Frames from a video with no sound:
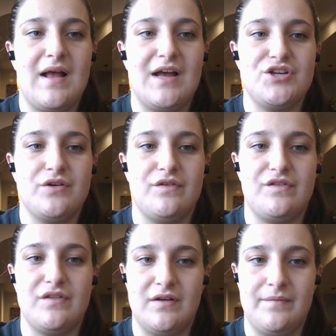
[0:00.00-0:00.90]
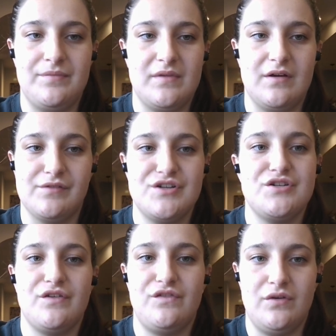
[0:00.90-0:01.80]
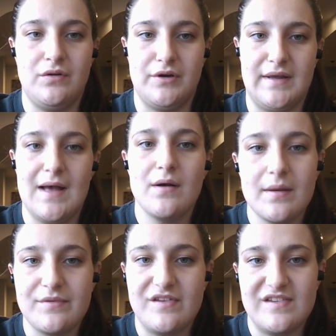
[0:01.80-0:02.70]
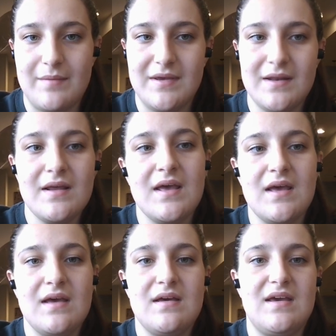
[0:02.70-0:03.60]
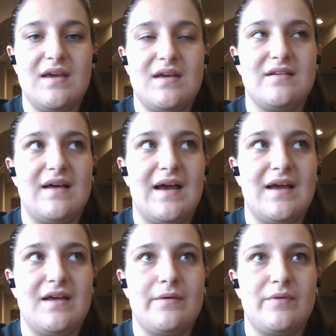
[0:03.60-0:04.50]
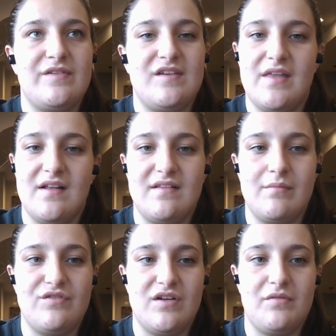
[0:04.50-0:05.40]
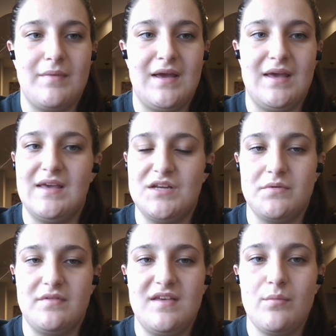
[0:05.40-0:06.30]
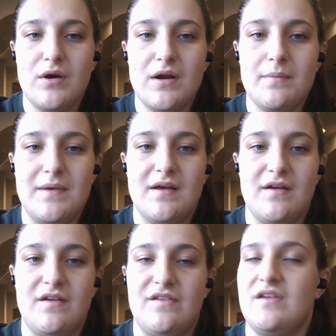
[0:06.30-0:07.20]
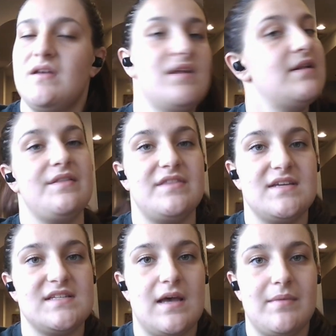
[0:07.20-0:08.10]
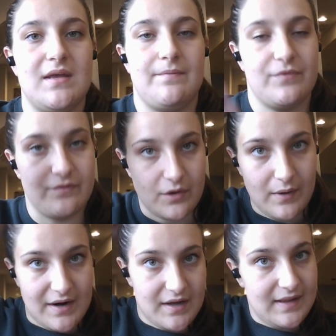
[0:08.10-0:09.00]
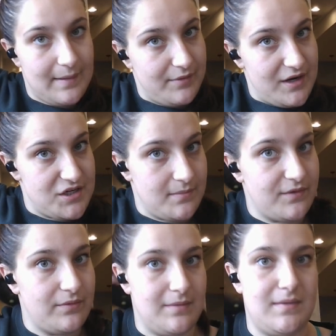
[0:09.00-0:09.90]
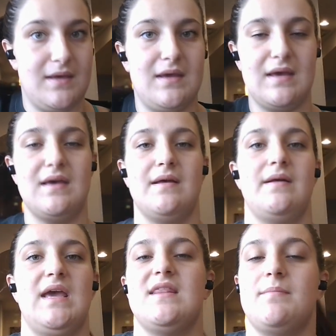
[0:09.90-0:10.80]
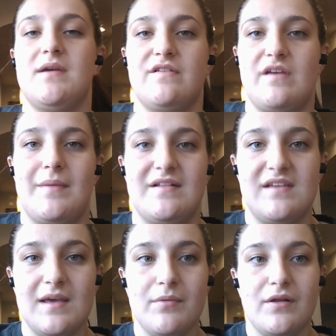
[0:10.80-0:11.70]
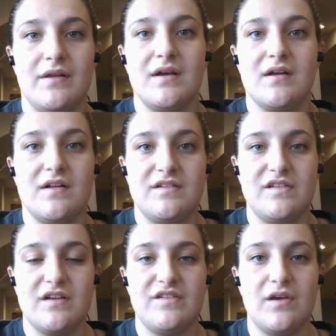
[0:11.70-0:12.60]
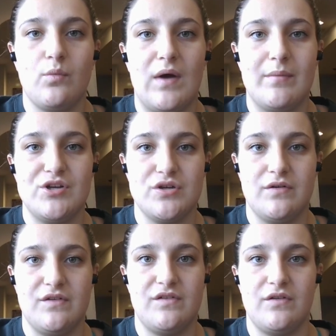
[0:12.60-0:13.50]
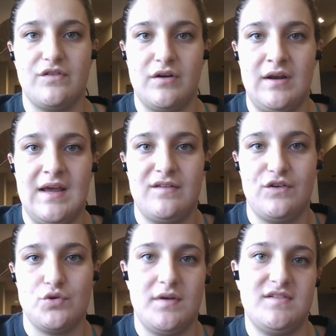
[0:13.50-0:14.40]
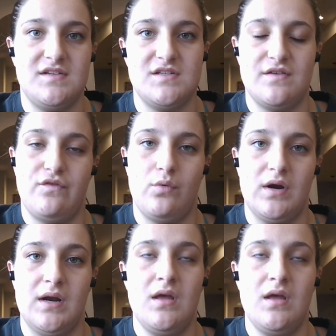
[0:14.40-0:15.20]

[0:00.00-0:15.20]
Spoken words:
I chose the original student learning outcomes assignment, and I would say that it demonstrates my engagement with teamwork because the assignment required collaboration between me and the peers at the table, discussing why we chose certain answer choices for